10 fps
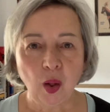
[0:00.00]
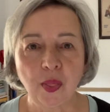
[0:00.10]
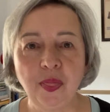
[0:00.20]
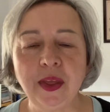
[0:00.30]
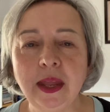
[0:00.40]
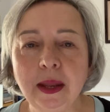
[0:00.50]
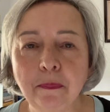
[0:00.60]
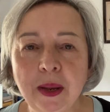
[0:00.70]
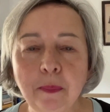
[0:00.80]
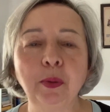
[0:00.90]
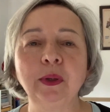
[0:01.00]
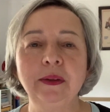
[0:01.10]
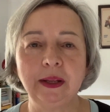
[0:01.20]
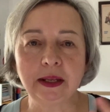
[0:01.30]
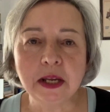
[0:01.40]
the people
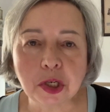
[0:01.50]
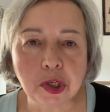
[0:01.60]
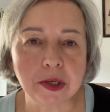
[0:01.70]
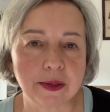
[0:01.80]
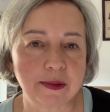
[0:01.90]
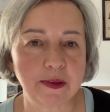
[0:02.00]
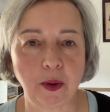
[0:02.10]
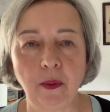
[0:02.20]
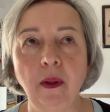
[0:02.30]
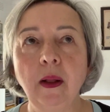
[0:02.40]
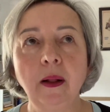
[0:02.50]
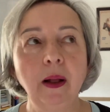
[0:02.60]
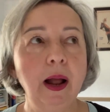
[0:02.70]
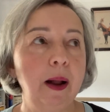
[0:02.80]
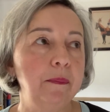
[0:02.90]
in the kitchen, so
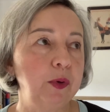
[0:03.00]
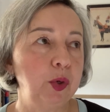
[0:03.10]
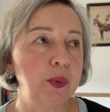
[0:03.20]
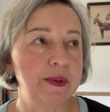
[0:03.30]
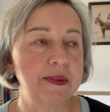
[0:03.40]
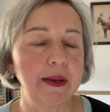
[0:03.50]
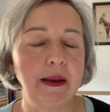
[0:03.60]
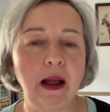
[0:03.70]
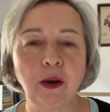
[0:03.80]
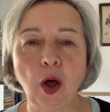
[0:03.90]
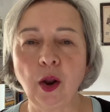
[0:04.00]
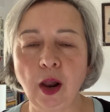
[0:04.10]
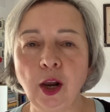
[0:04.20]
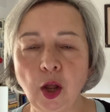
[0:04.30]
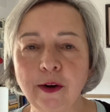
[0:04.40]
you would see a
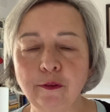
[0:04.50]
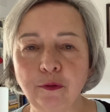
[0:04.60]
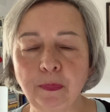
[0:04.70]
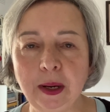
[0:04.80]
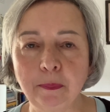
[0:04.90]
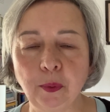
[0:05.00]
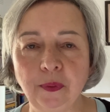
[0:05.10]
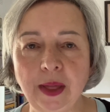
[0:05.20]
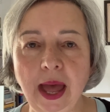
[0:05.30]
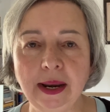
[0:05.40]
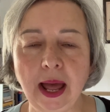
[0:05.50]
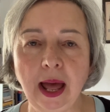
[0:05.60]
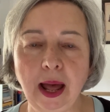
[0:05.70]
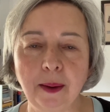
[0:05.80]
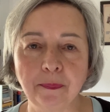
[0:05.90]
lot of people that
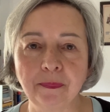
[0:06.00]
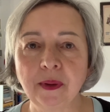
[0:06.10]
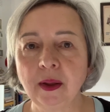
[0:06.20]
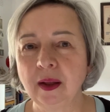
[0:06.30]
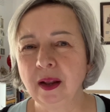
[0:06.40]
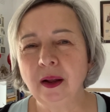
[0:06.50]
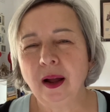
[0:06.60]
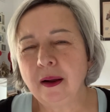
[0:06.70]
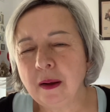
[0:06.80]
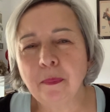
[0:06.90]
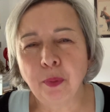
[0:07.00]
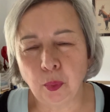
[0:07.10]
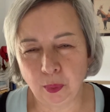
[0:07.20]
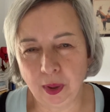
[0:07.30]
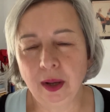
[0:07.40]
are
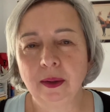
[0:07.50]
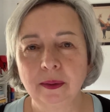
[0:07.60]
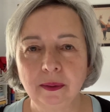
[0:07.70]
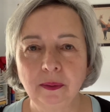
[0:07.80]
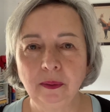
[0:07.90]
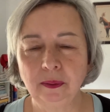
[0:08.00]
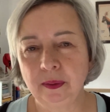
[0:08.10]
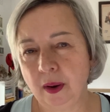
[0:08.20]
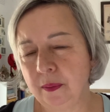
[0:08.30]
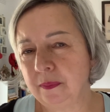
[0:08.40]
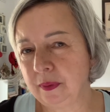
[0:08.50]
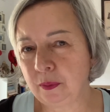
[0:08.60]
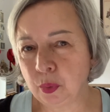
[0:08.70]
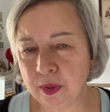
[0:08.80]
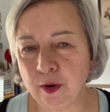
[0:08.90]
poor, you know, that
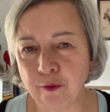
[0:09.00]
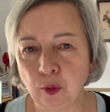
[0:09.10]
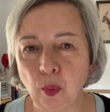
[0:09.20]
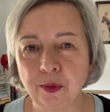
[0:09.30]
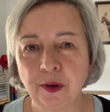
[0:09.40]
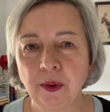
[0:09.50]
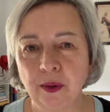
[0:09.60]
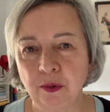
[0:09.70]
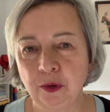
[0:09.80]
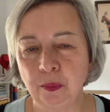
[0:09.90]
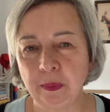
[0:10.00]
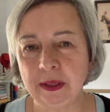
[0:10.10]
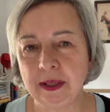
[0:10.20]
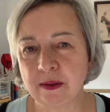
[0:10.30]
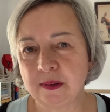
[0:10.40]
couldn't afford to be
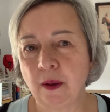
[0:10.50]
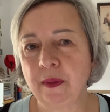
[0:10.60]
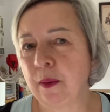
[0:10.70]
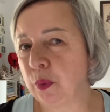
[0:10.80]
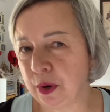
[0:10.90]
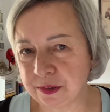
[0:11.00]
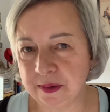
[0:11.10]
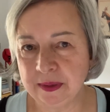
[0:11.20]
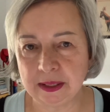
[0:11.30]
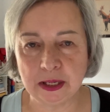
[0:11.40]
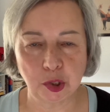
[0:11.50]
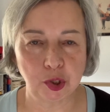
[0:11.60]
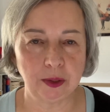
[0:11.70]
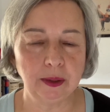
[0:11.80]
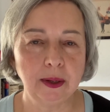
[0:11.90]
there. So they worked in the kitchen